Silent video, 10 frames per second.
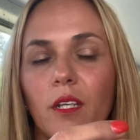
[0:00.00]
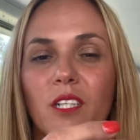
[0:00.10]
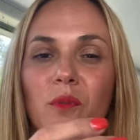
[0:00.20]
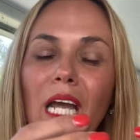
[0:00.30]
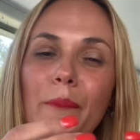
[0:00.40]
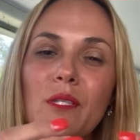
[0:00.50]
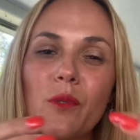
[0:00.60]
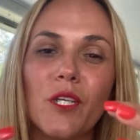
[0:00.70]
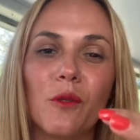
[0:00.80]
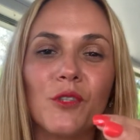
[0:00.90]
because what happens
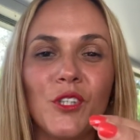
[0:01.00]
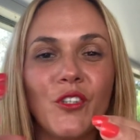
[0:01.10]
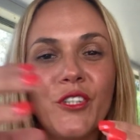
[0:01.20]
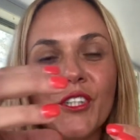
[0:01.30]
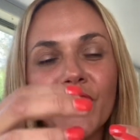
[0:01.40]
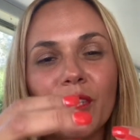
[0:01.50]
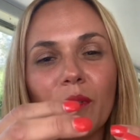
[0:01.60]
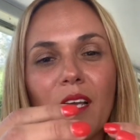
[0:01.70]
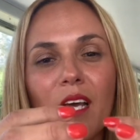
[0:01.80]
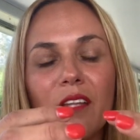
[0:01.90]
when you go,
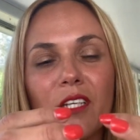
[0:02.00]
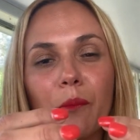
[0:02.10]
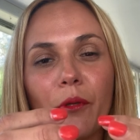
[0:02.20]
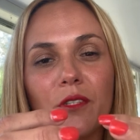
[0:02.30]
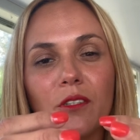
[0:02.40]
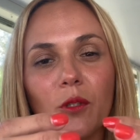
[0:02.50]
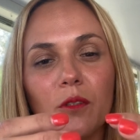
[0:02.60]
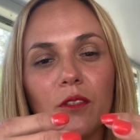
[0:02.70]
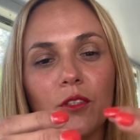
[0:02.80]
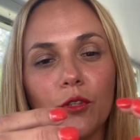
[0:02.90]
the other person's
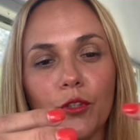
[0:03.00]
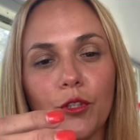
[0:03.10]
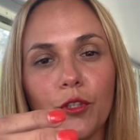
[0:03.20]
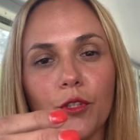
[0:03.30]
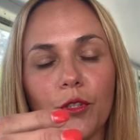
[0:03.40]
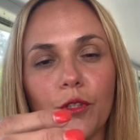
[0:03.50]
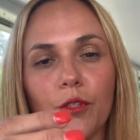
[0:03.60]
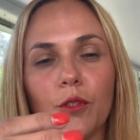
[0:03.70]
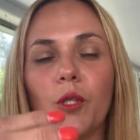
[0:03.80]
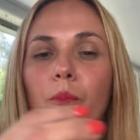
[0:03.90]
going,
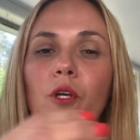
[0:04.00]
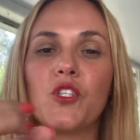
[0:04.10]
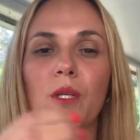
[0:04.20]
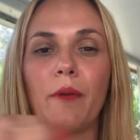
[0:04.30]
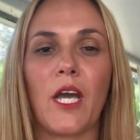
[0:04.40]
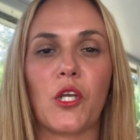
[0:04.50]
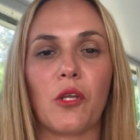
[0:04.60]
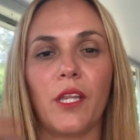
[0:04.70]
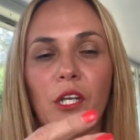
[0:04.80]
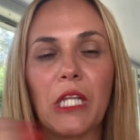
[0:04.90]
you're pushing it back.
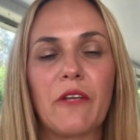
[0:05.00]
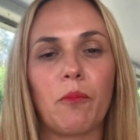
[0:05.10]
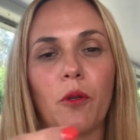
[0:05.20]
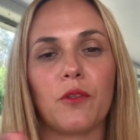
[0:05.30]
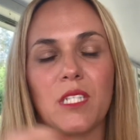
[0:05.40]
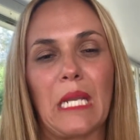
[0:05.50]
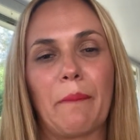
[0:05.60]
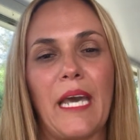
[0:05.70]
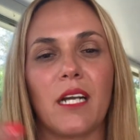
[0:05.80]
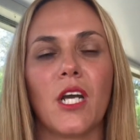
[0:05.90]
You're literally repulsing
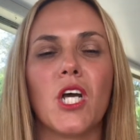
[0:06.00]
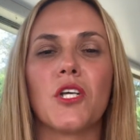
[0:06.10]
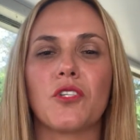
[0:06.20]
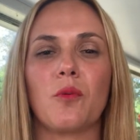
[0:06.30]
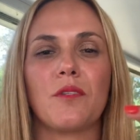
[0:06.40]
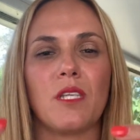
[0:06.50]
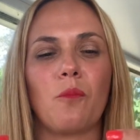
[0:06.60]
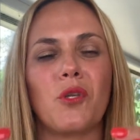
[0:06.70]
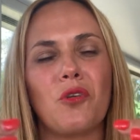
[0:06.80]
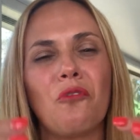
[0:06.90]
it back. So
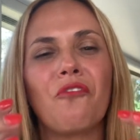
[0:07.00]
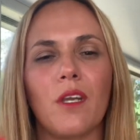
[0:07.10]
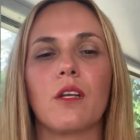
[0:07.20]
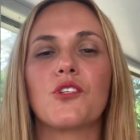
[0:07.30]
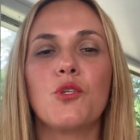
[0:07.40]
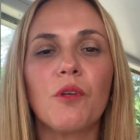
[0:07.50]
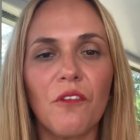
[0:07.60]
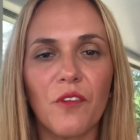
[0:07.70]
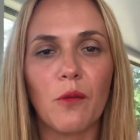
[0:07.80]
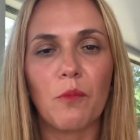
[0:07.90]
when you feel, because you
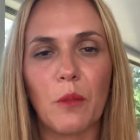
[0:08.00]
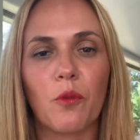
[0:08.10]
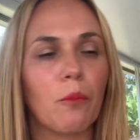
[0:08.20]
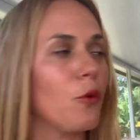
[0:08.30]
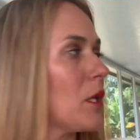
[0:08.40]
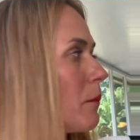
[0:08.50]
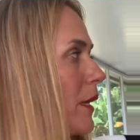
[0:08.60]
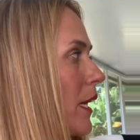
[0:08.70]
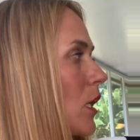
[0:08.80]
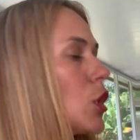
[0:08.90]
can feel when people are pulling
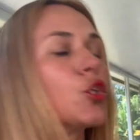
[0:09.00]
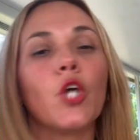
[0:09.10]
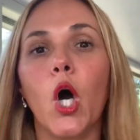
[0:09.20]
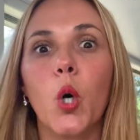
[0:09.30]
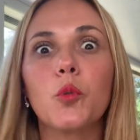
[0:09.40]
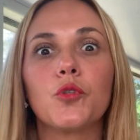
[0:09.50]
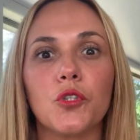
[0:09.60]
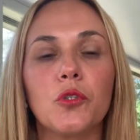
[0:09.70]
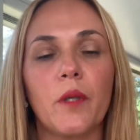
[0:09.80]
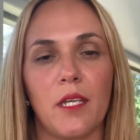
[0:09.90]
back, don't
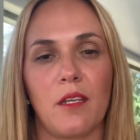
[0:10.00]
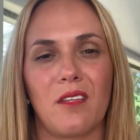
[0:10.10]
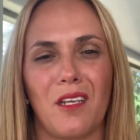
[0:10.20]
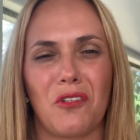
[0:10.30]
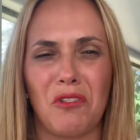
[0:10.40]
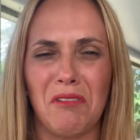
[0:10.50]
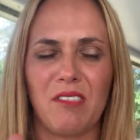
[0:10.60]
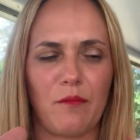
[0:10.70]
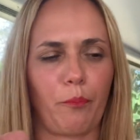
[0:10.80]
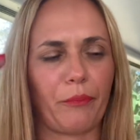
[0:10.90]
do anything. Just